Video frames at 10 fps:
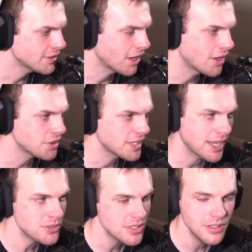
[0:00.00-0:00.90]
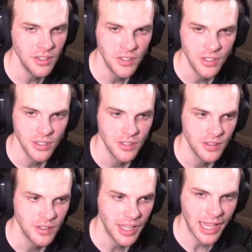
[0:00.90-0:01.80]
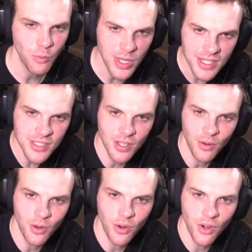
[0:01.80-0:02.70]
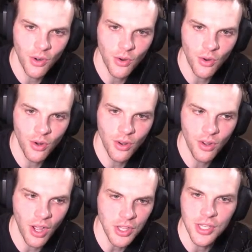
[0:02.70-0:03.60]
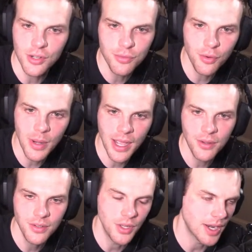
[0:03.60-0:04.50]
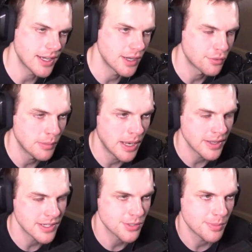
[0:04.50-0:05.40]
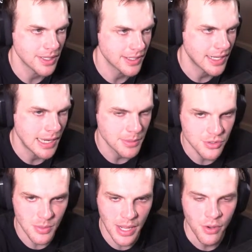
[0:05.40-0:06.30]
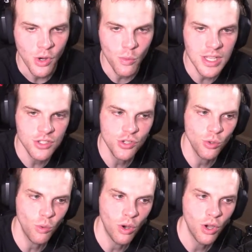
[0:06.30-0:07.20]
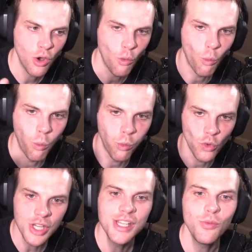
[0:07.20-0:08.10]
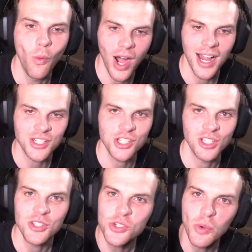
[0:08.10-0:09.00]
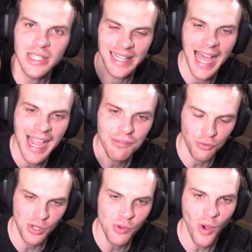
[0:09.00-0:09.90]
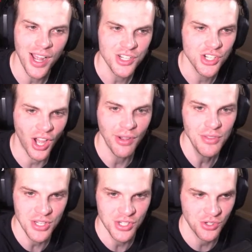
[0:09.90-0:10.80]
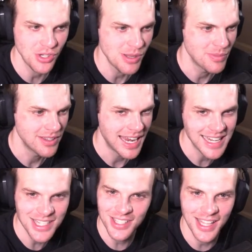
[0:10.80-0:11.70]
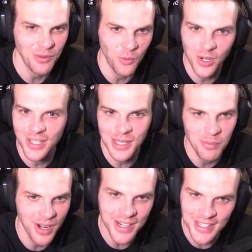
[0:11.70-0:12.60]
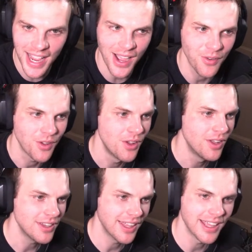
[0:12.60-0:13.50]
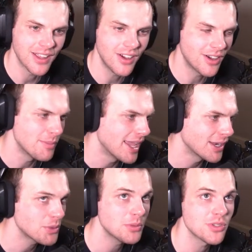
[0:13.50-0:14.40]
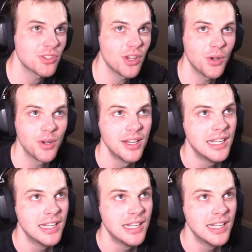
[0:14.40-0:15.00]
the 100,000 and we get to a year from now. No, not a year from now. I guess it would be like 9 months from now. We get to rewatch. Let's do a live rewatch of the stream and get to like really break down like, oh man, Will was so,